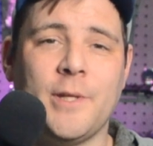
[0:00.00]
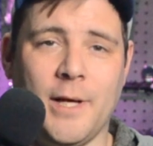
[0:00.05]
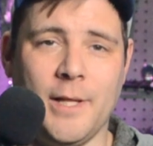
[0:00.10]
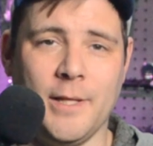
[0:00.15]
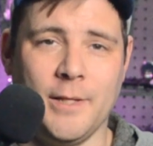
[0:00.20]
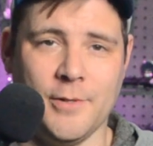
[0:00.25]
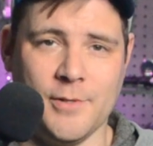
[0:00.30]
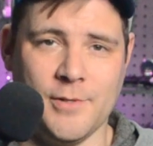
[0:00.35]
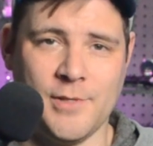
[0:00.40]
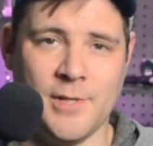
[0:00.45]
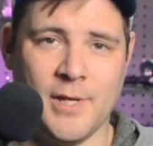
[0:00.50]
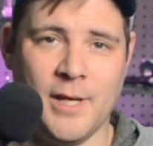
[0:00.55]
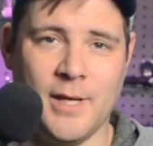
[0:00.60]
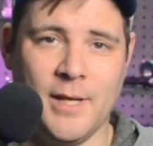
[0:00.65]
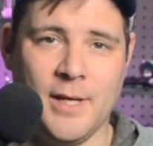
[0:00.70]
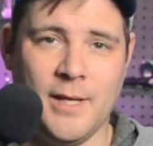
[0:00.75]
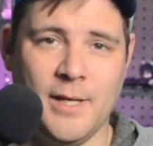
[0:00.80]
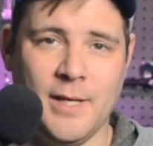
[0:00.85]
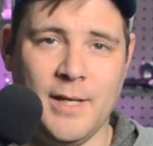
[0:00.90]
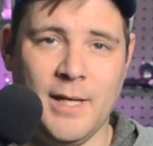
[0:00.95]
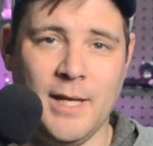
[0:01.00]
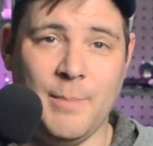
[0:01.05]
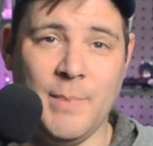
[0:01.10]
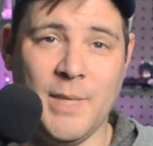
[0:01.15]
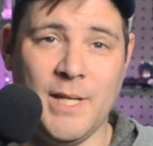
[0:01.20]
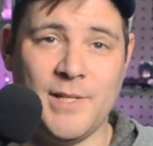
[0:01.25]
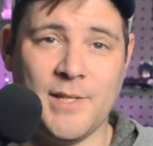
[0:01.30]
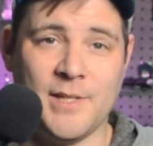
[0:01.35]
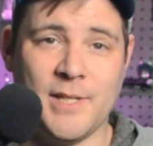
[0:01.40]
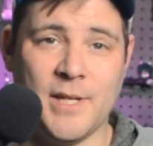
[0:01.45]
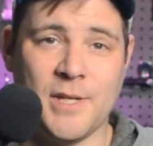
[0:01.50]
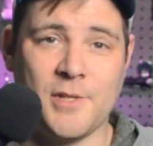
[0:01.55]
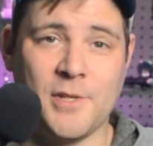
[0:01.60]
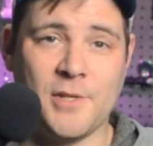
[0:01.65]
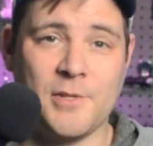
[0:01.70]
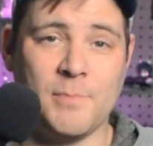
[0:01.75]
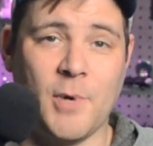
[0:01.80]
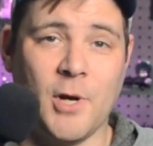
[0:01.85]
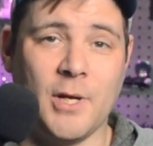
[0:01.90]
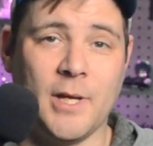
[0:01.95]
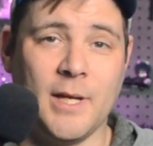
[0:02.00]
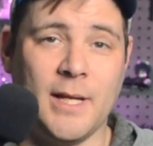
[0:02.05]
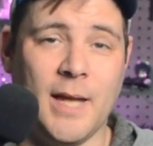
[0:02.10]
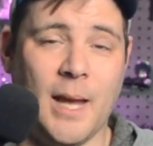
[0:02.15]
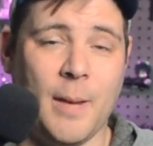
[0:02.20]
It means that Tesla's market